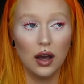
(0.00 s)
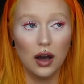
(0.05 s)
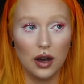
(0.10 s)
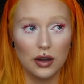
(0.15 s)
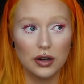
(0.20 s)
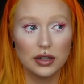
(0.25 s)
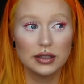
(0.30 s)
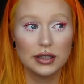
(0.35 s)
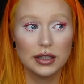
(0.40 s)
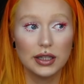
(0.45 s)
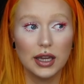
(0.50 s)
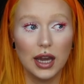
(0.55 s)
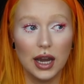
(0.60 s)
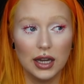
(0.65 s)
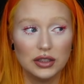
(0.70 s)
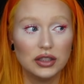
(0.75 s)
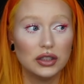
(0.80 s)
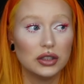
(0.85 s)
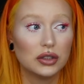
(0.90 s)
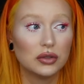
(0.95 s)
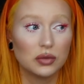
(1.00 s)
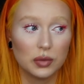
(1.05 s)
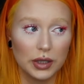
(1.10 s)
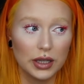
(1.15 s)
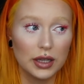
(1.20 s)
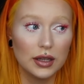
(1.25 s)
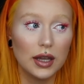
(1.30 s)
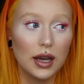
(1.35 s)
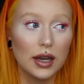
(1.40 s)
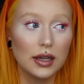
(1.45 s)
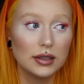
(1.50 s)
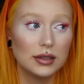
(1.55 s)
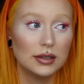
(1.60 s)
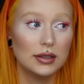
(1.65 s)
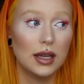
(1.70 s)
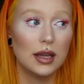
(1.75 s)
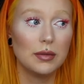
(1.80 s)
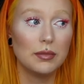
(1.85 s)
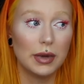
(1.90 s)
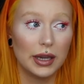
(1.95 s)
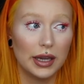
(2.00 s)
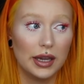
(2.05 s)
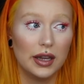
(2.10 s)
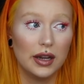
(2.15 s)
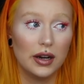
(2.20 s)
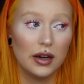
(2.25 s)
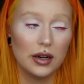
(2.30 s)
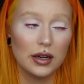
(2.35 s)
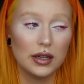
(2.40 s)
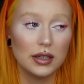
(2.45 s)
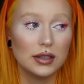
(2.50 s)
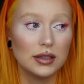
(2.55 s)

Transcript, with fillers: Honestly, I just realized that my hair